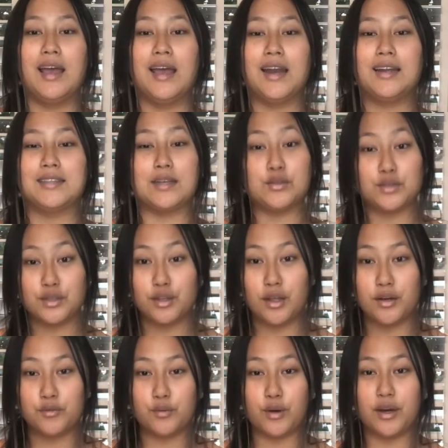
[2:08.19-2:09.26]
And it sounds like a
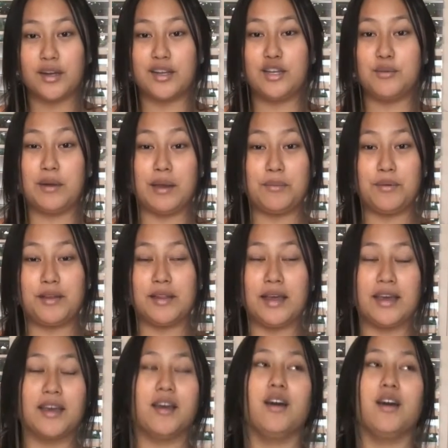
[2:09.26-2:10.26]
lot of work and you might be like,